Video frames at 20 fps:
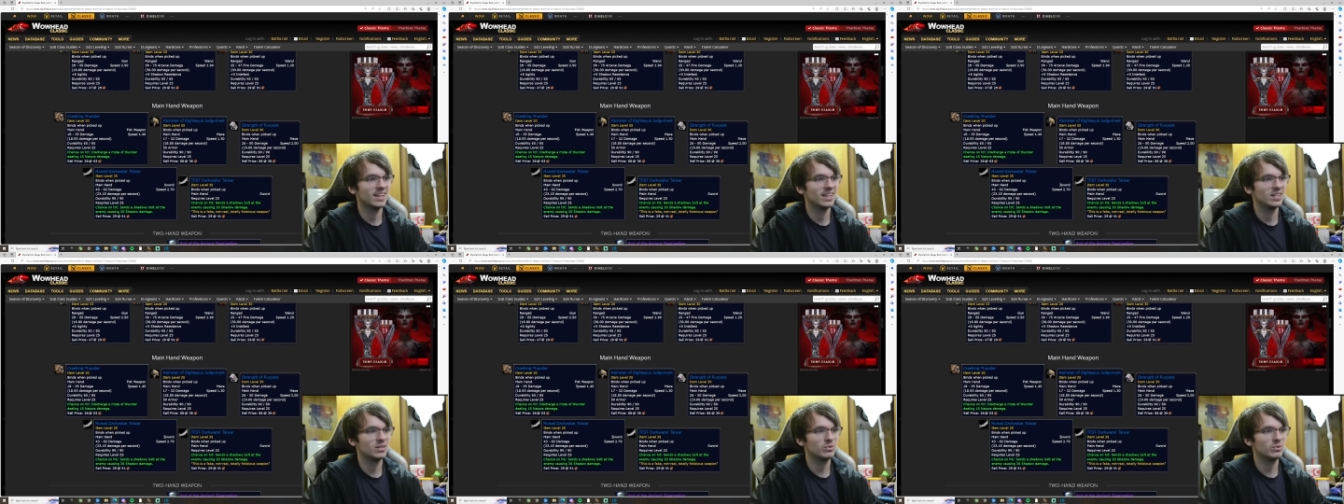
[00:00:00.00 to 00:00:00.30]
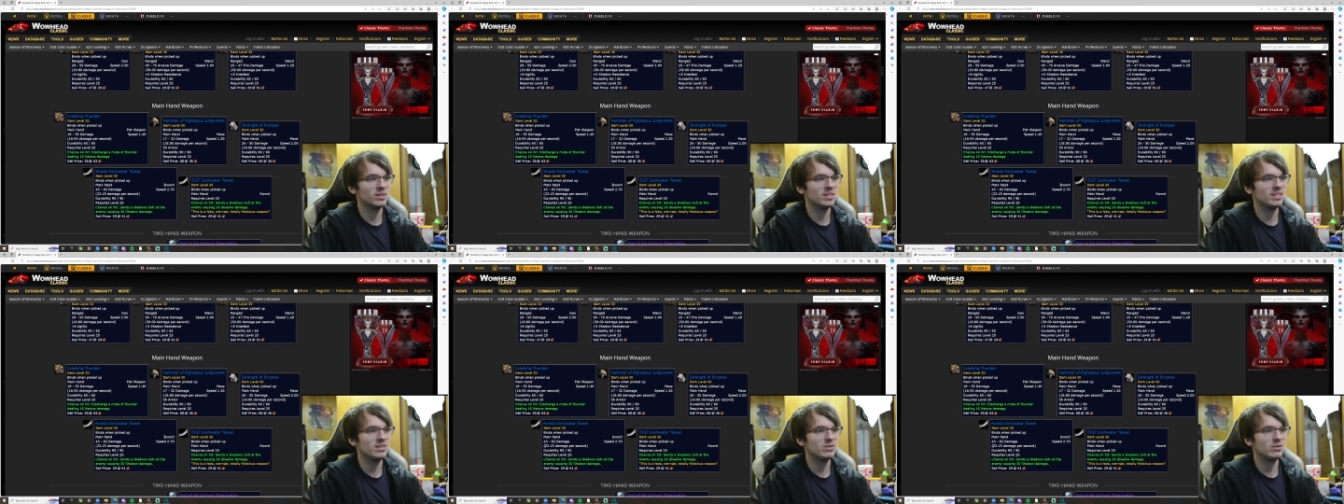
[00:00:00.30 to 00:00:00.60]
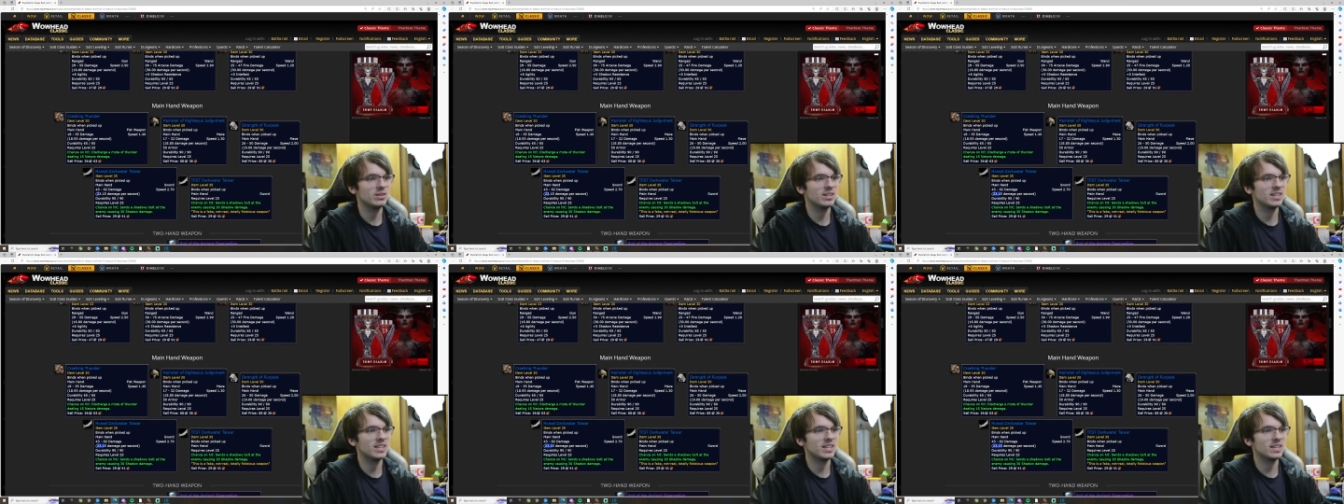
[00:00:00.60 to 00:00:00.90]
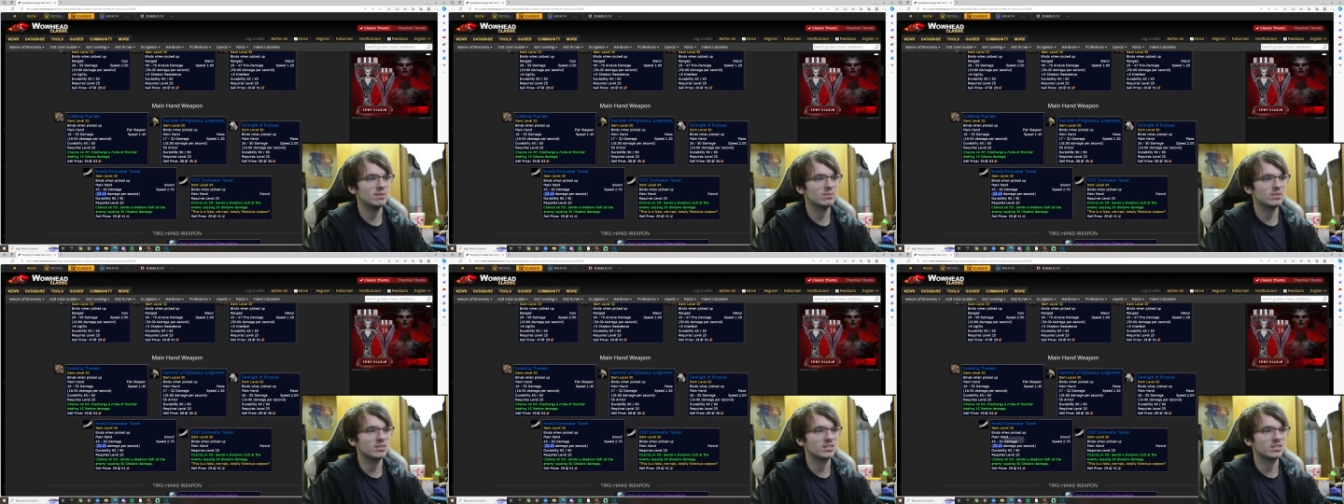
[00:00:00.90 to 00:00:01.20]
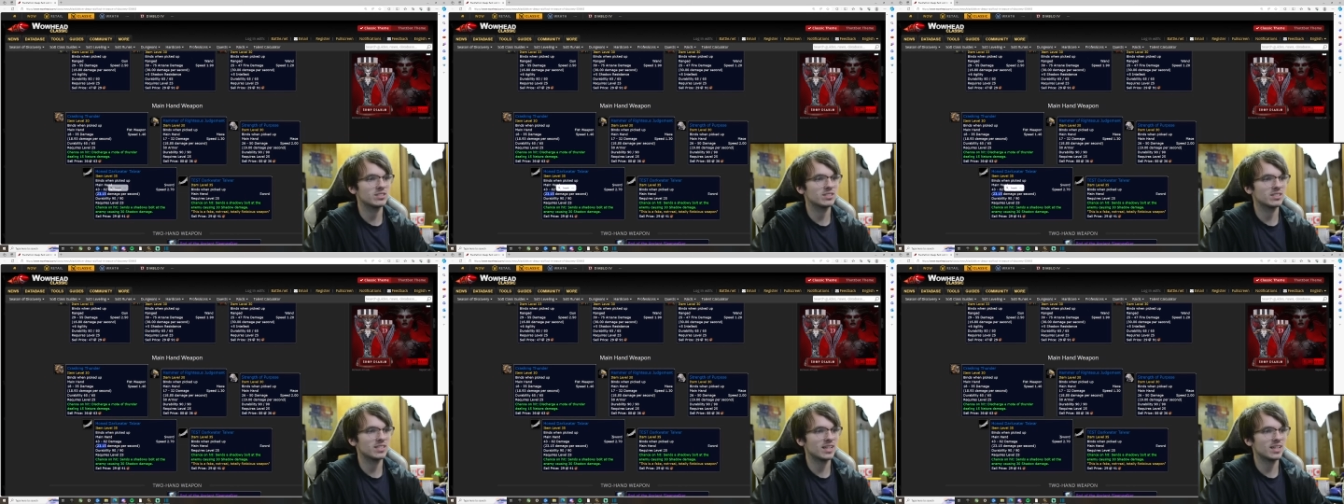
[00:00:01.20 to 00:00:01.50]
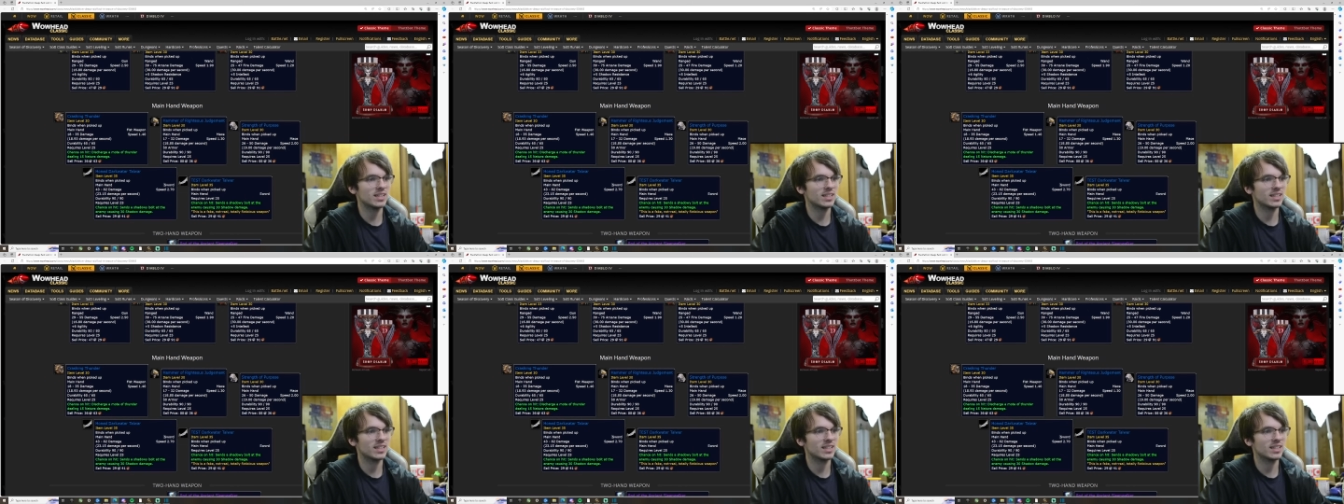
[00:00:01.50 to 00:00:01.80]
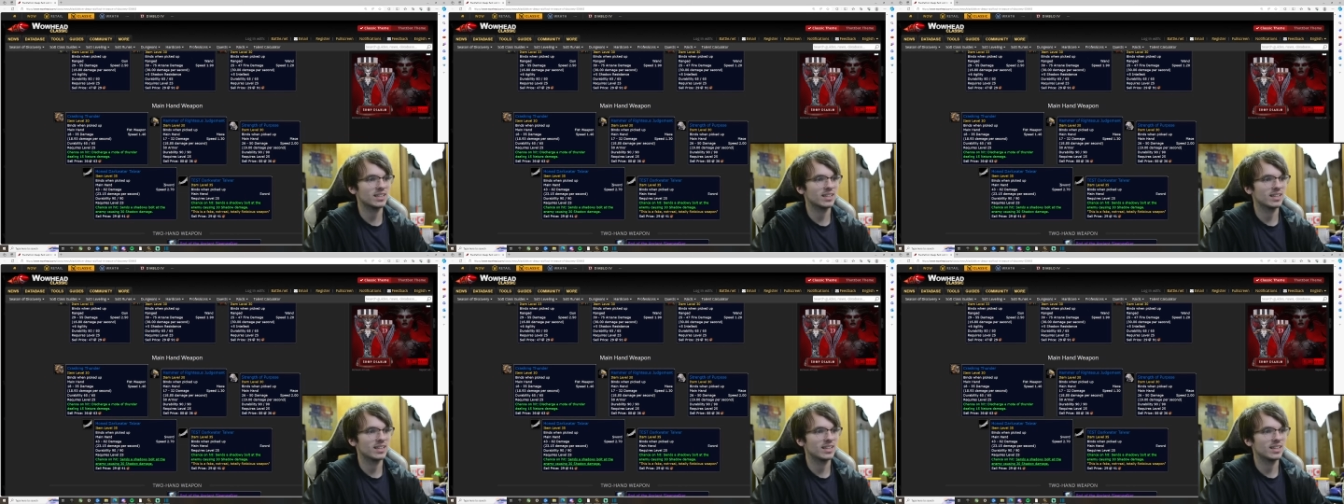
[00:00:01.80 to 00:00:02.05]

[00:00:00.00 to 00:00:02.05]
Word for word: 23 damage a second